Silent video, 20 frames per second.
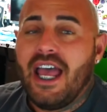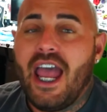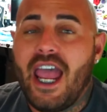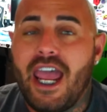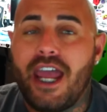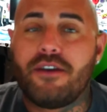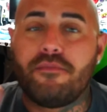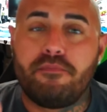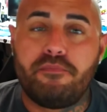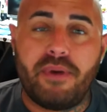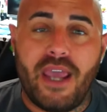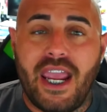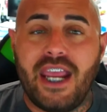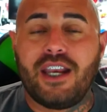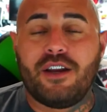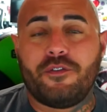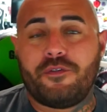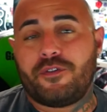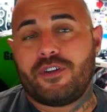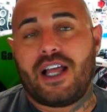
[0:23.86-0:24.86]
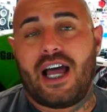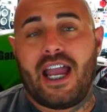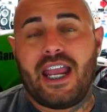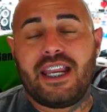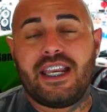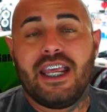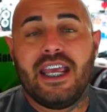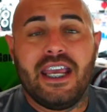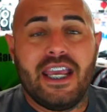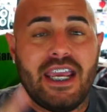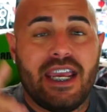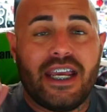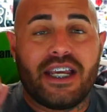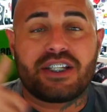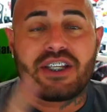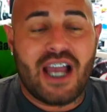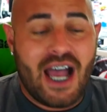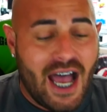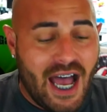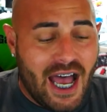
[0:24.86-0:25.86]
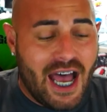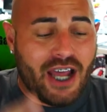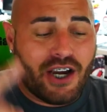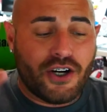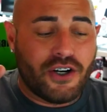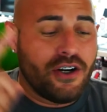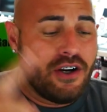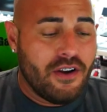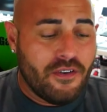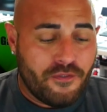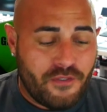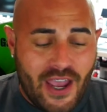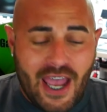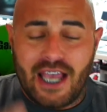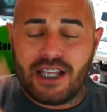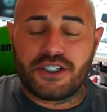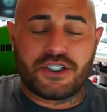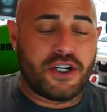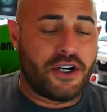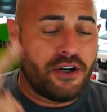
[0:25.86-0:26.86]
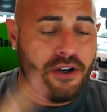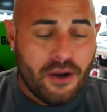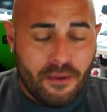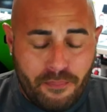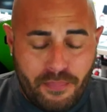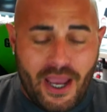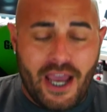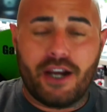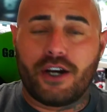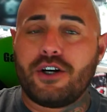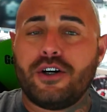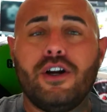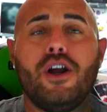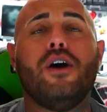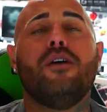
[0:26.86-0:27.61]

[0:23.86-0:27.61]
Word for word: and Betaflight is hotter, faster, better,